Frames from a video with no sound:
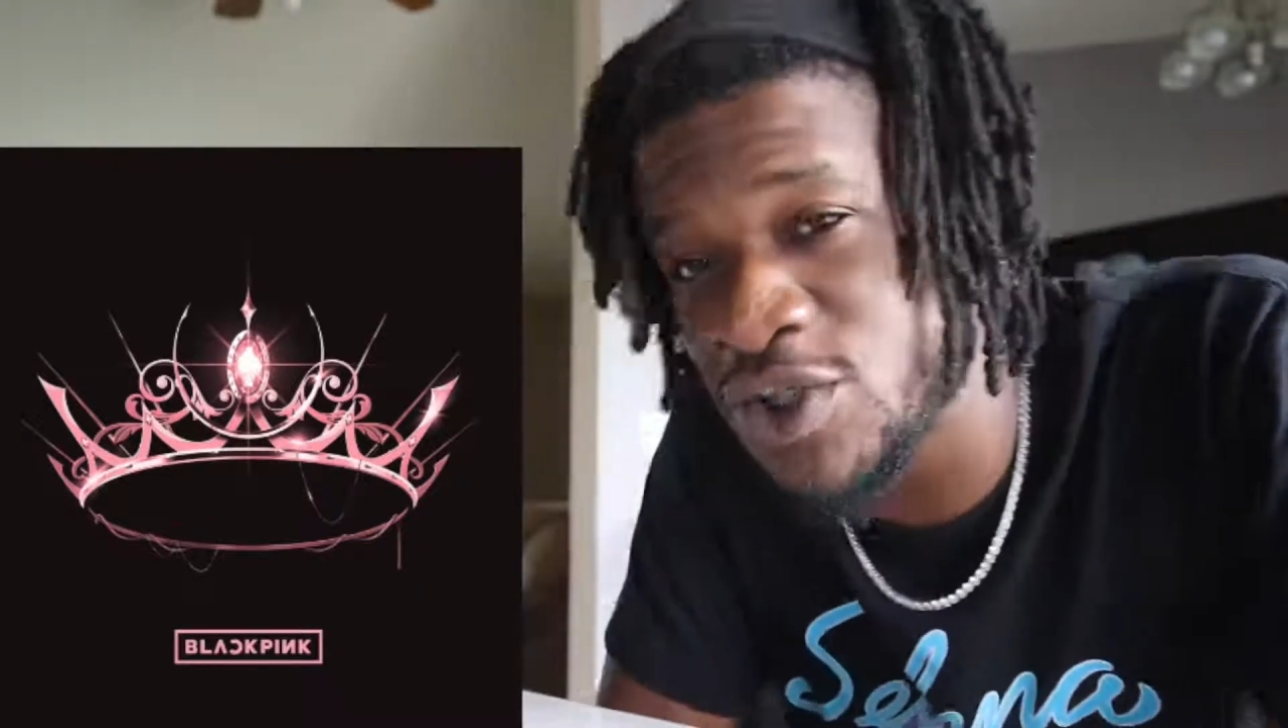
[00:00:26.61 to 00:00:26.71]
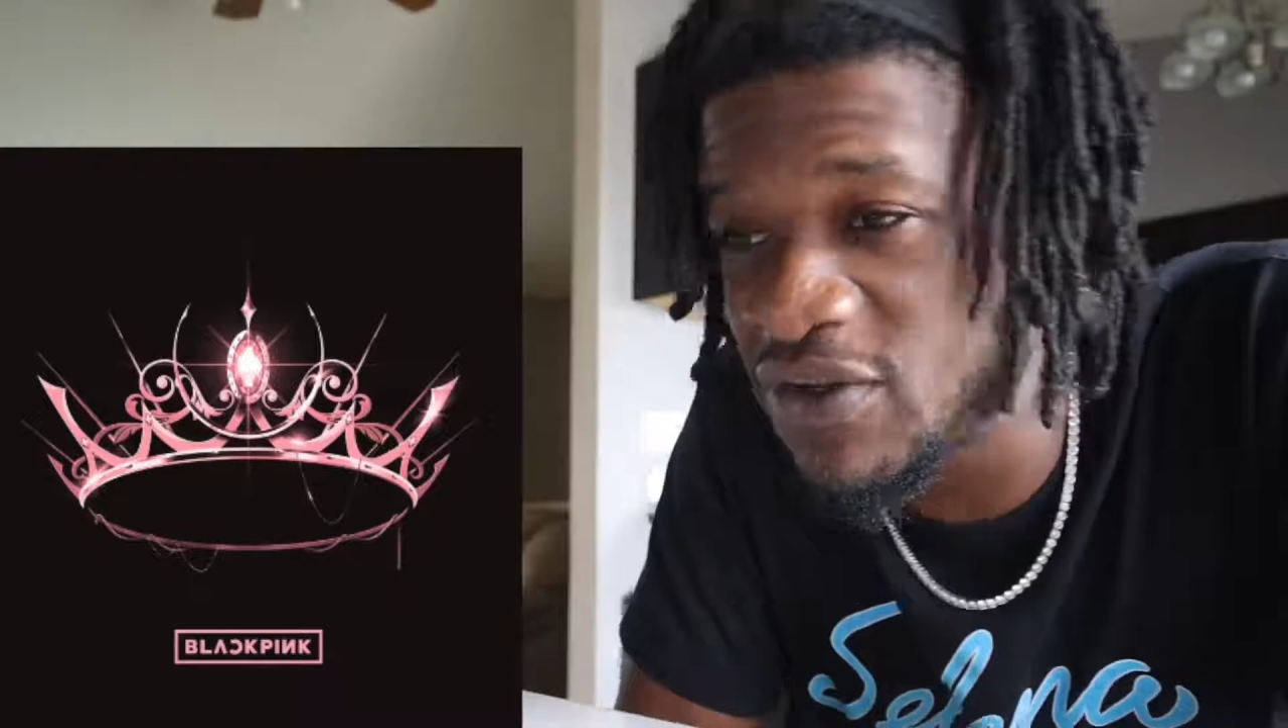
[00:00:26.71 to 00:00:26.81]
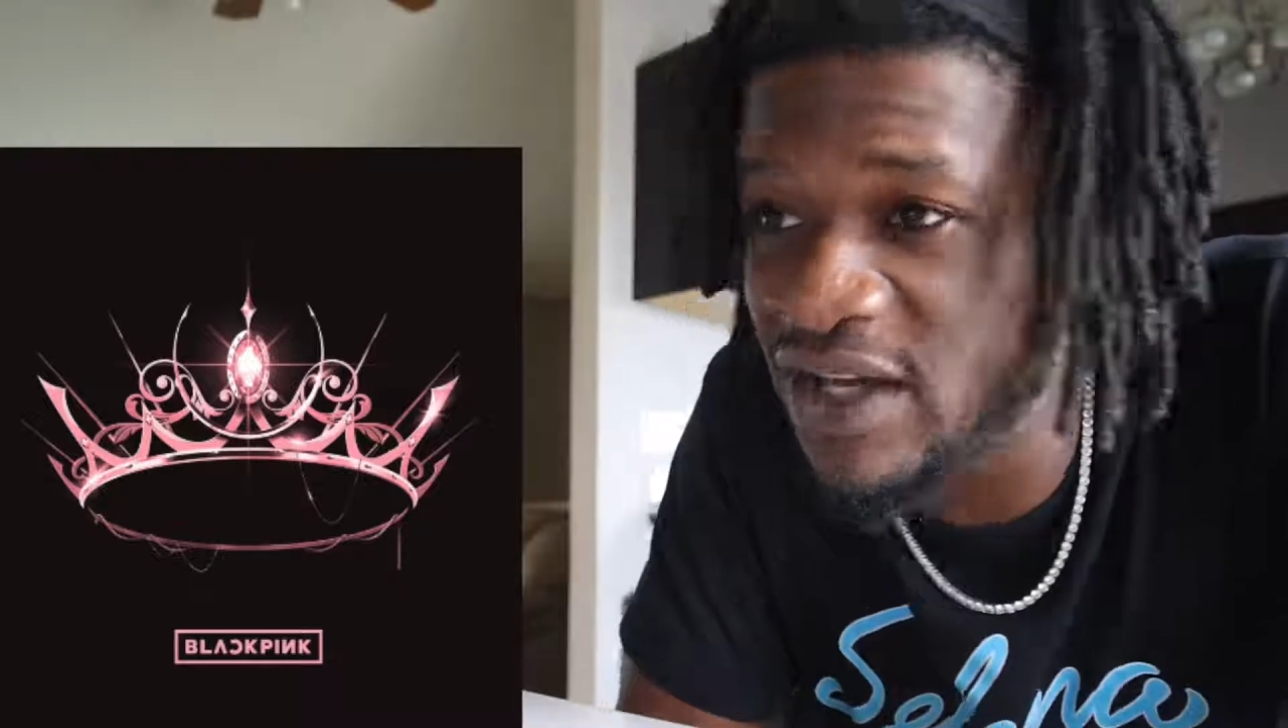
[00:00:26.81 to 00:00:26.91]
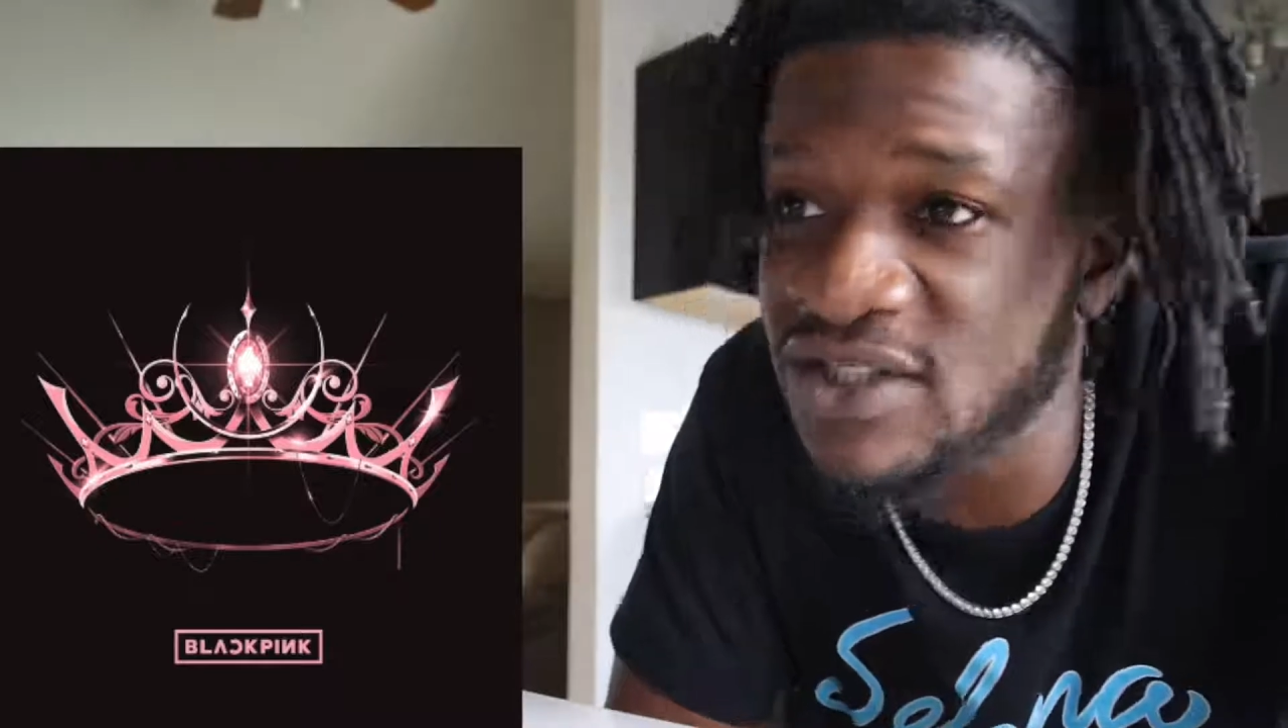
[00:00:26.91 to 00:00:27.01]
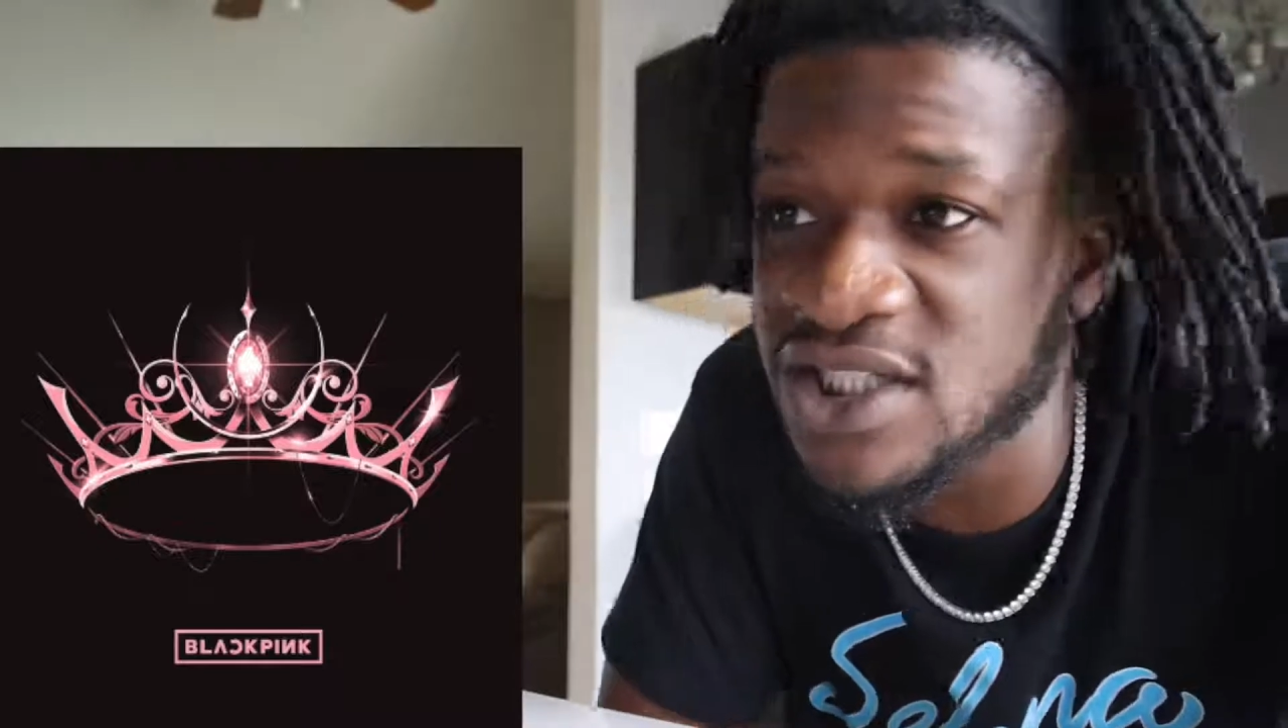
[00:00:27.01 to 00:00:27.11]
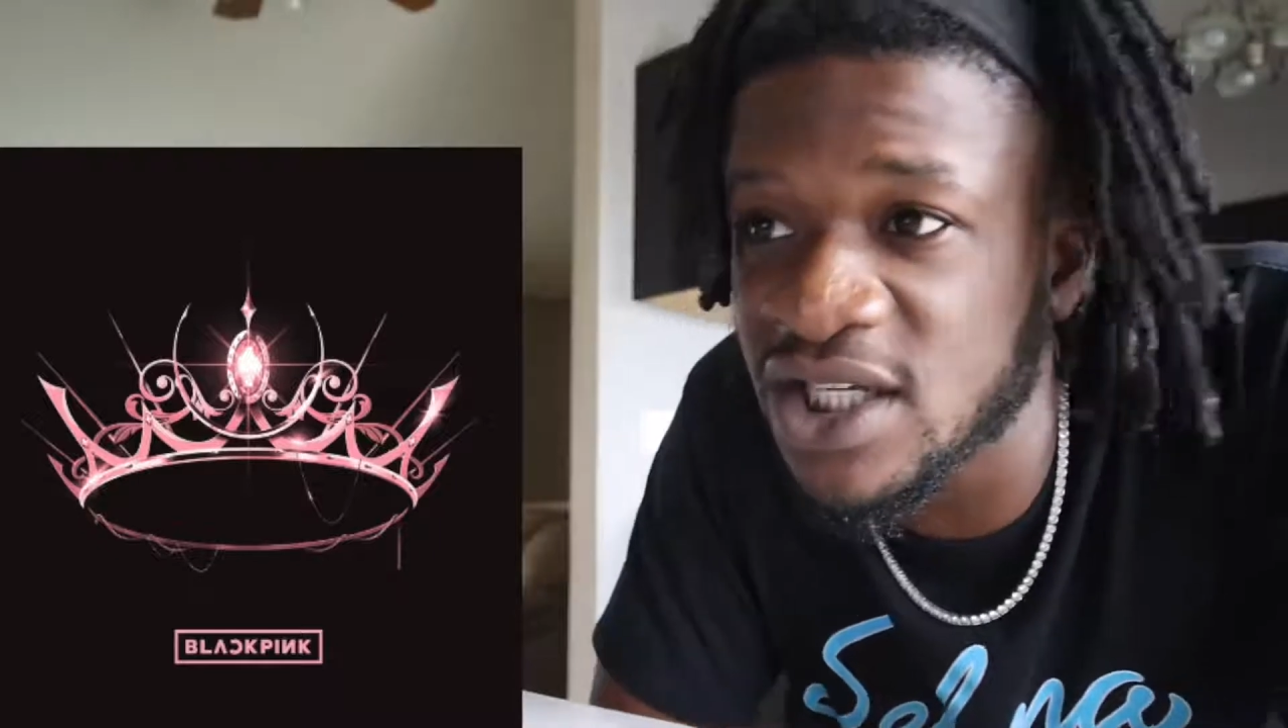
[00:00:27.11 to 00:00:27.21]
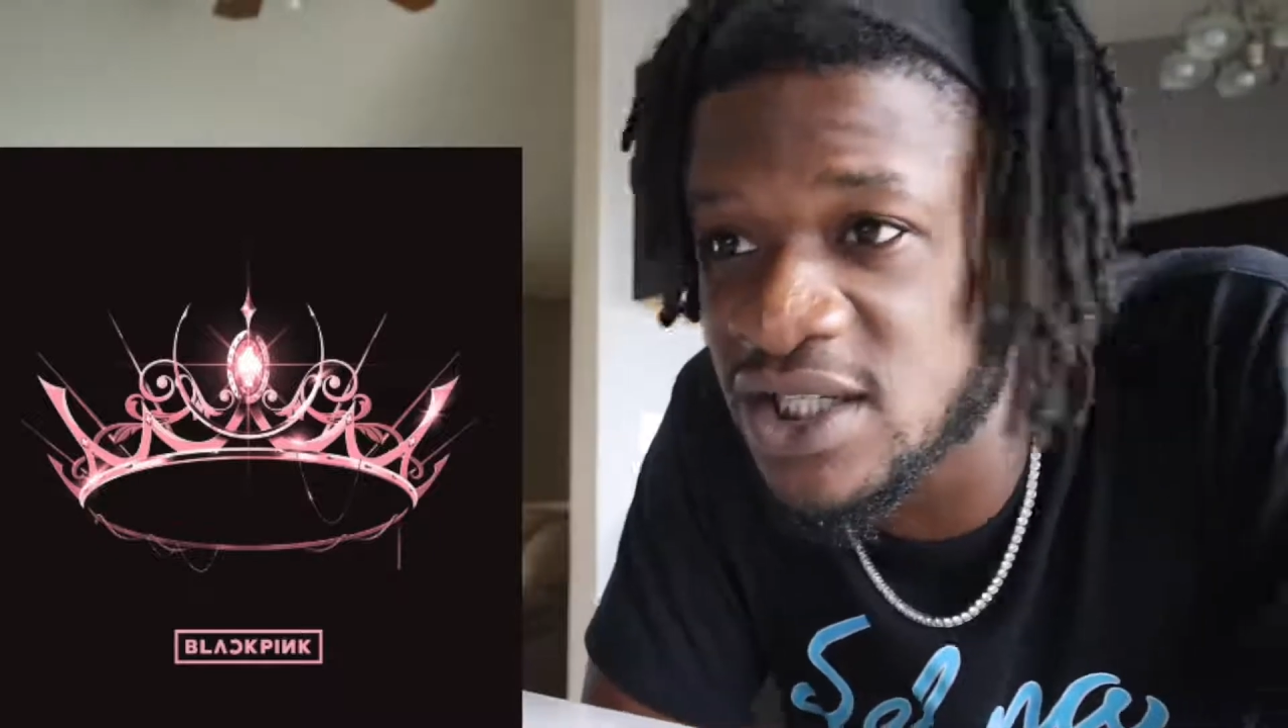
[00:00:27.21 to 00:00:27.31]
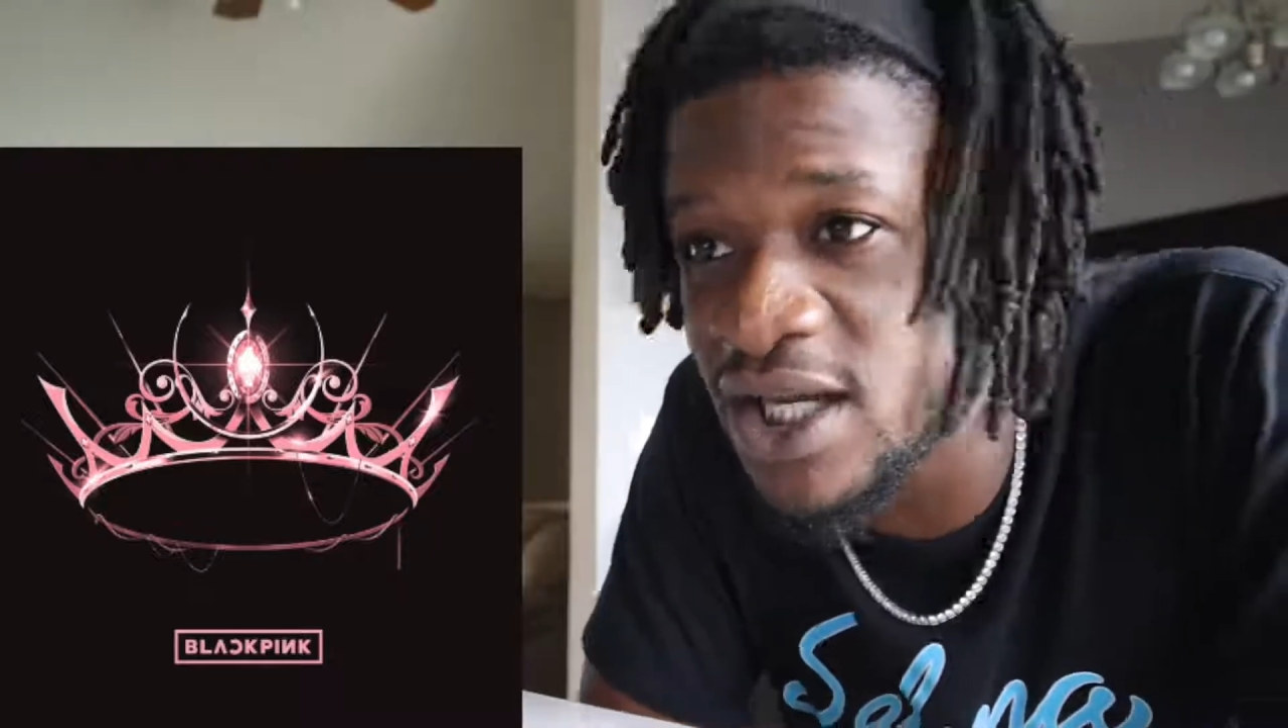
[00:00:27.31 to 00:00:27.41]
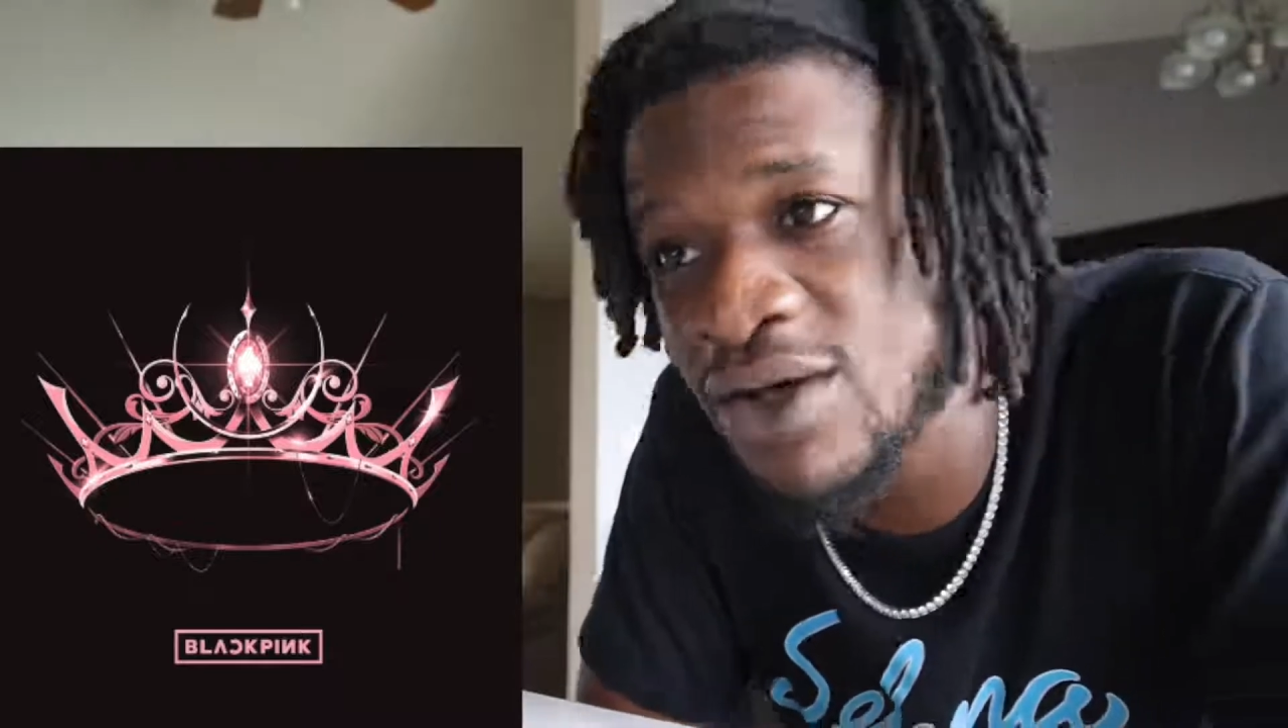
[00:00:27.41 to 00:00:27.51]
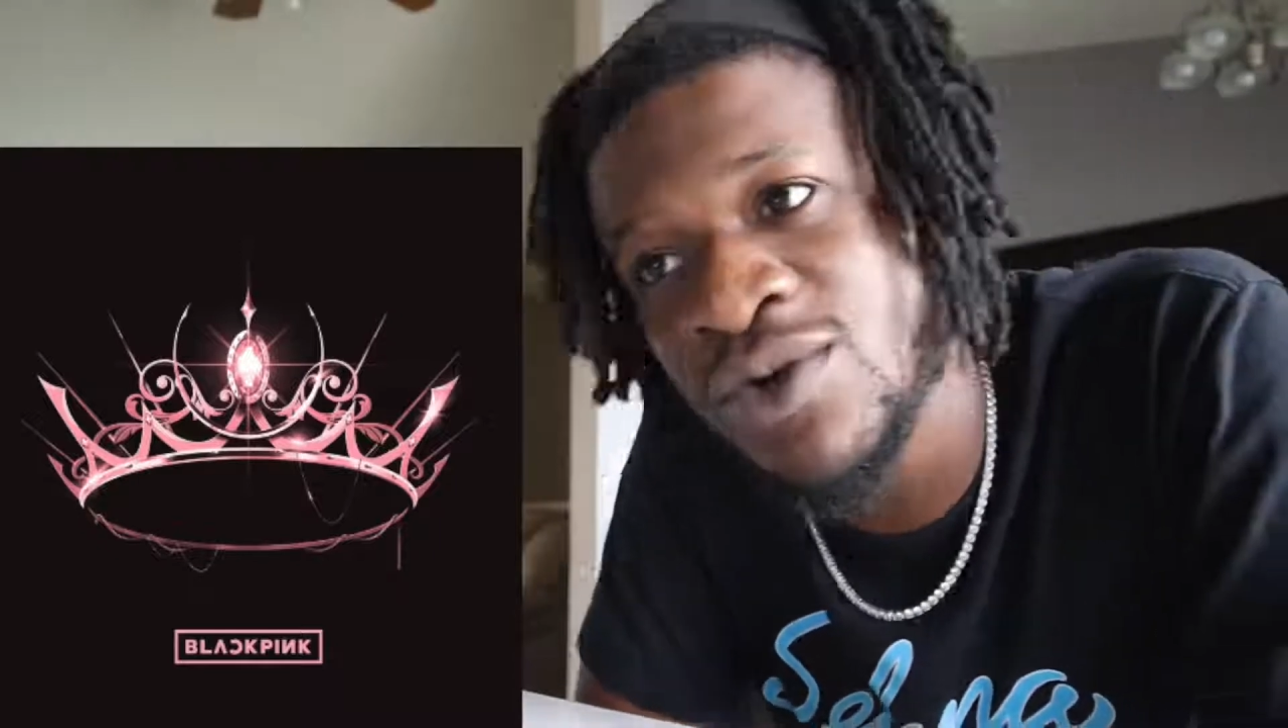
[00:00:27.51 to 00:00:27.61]
If you haven't checked
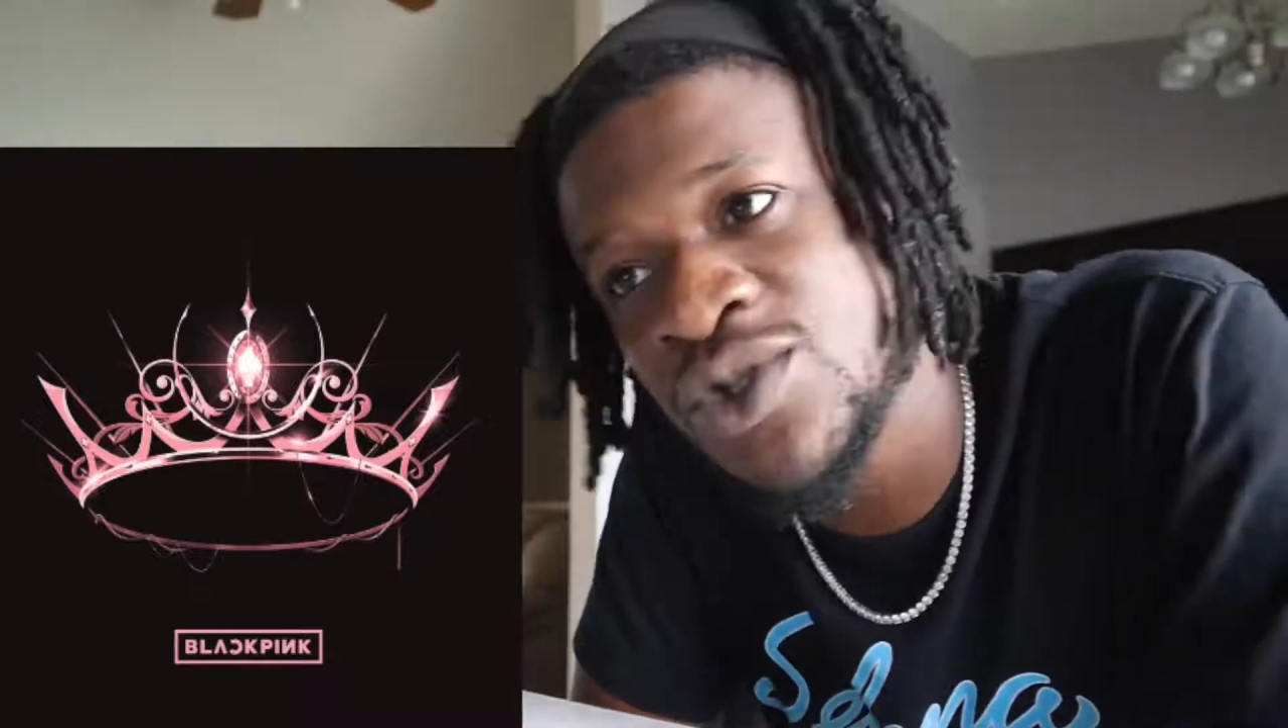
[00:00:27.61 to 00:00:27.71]
that out,